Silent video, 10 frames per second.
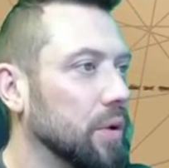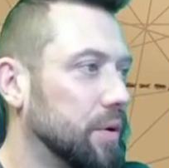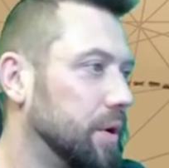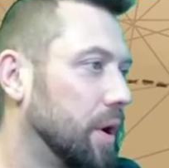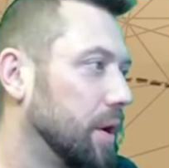
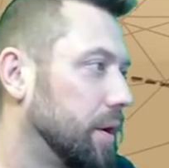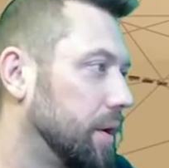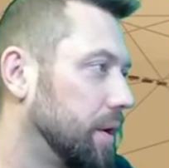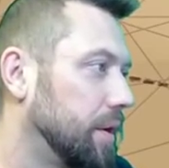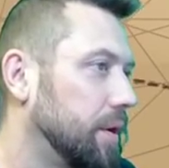Not,
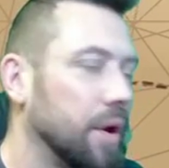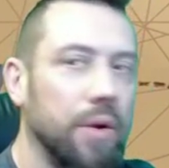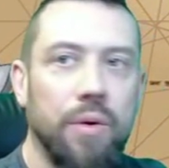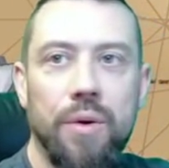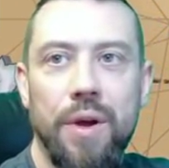not a
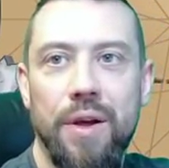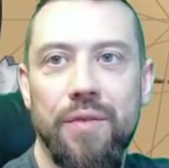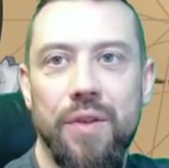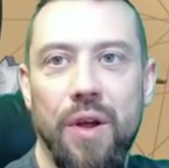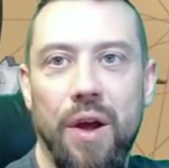whole hell of
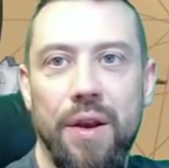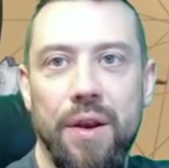a lot